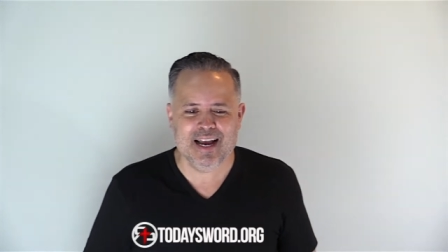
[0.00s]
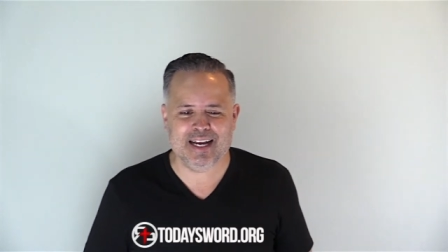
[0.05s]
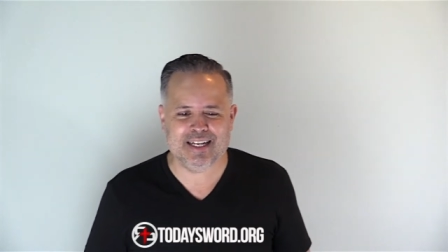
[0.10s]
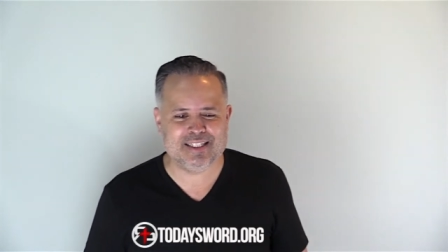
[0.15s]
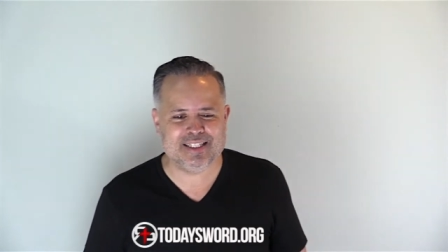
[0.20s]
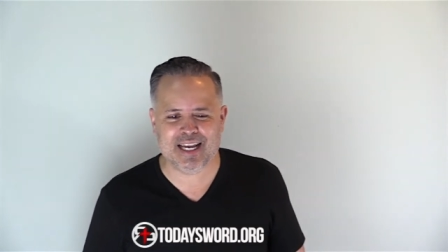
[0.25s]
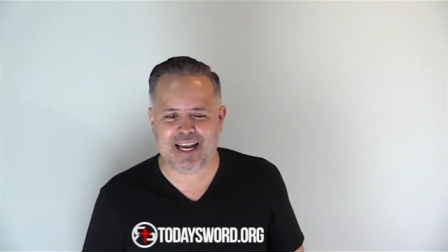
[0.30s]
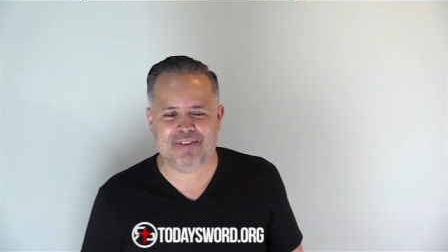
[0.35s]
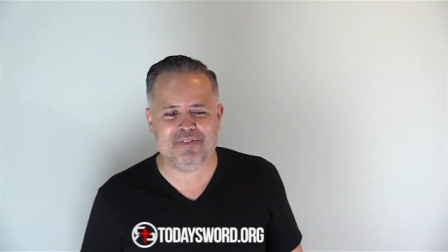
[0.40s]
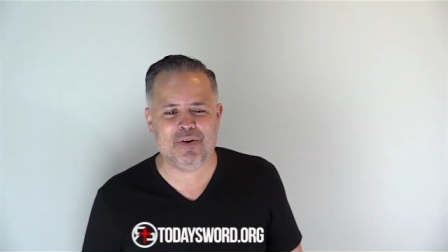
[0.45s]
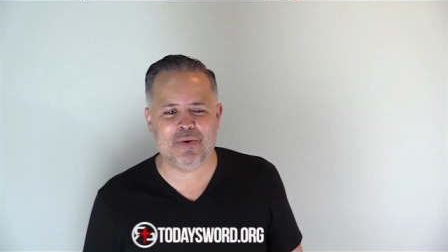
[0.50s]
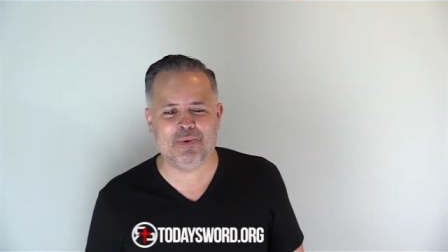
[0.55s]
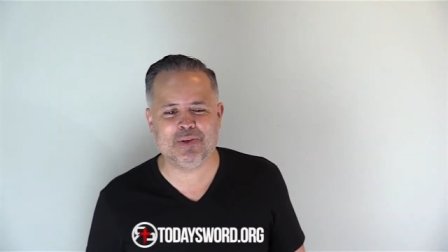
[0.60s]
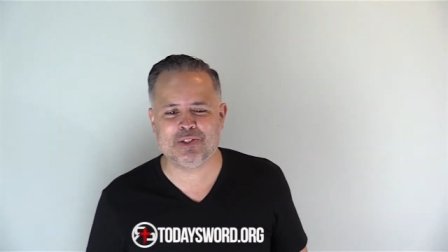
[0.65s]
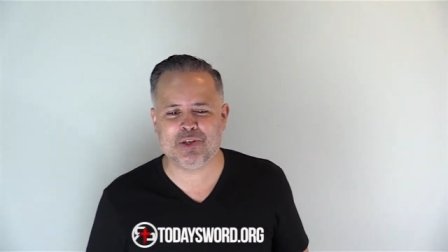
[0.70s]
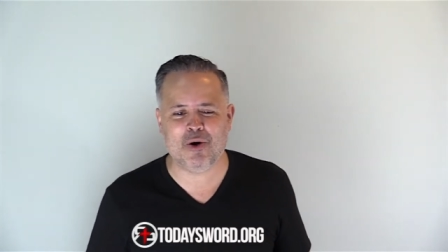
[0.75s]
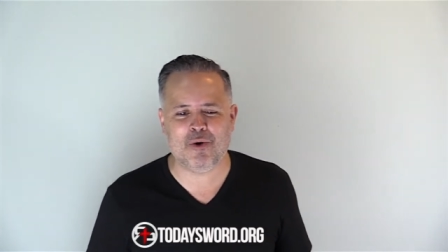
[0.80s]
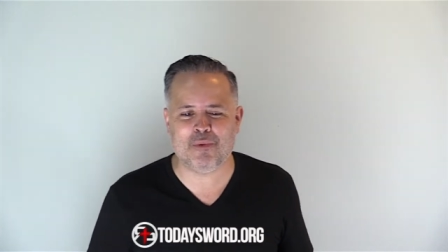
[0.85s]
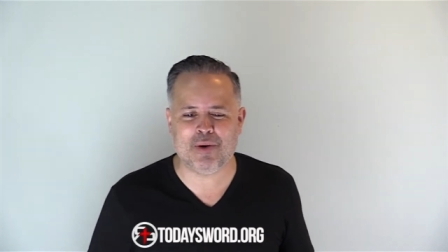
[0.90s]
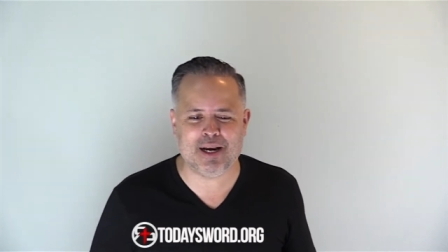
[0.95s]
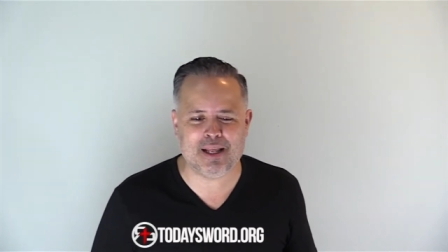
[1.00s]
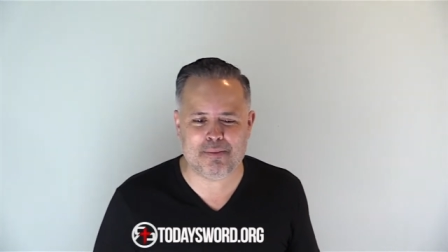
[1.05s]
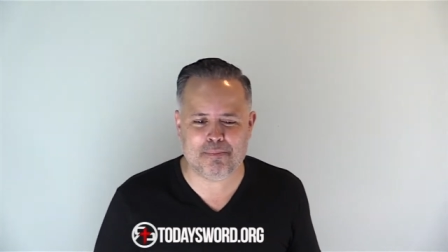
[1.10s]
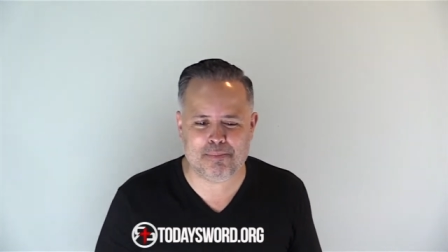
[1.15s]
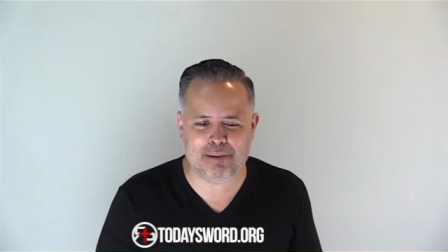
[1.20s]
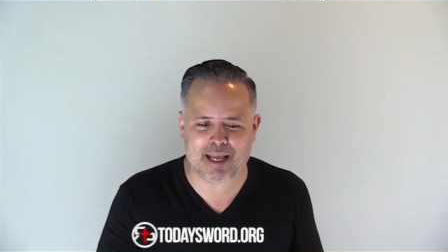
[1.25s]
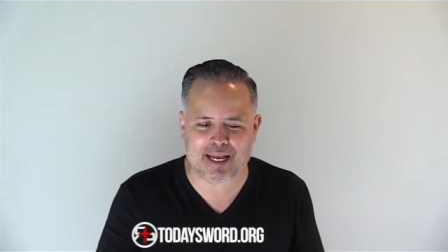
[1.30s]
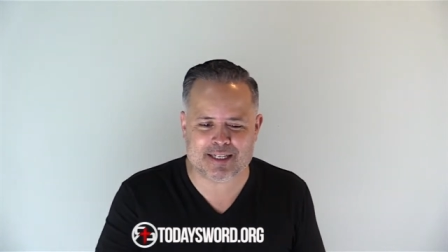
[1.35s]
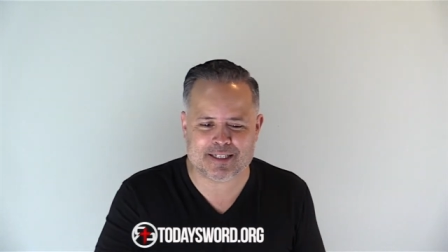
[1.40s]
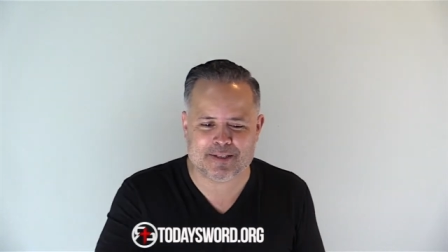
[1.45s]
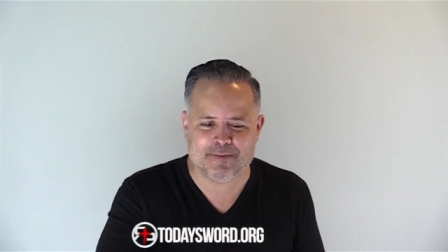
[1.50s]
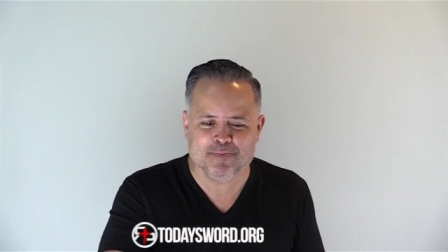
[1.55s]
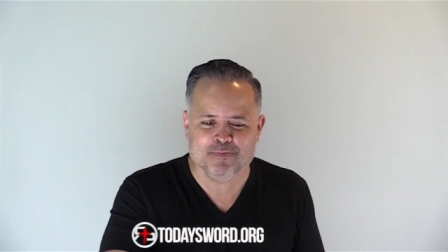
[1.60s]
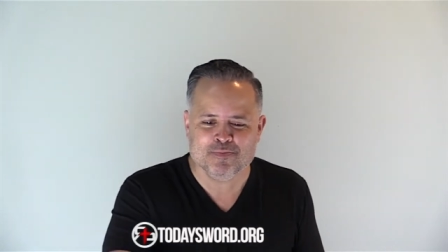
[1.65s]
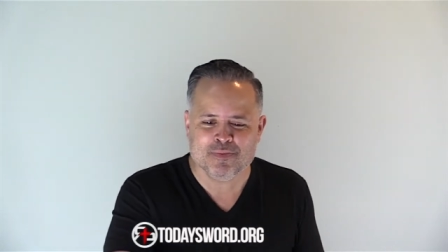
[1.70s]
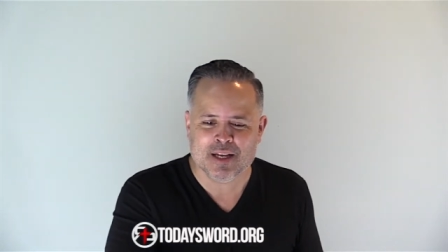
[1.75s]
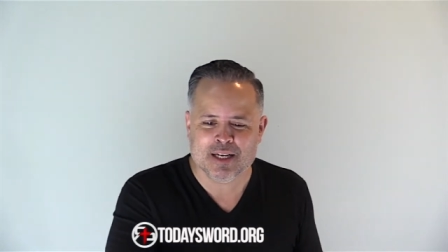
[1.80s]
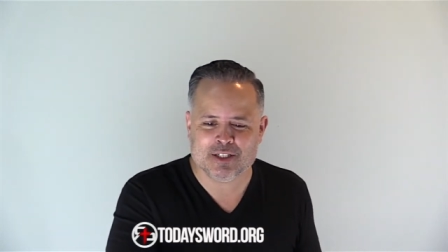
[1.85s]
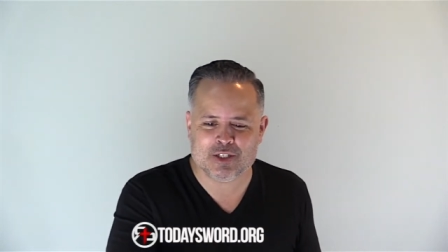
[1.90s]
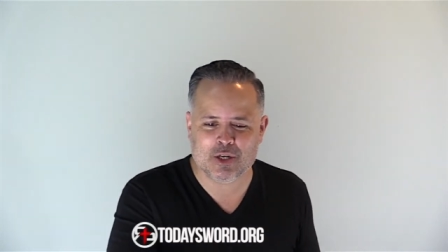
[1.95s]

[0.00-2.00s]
And David was already blessed.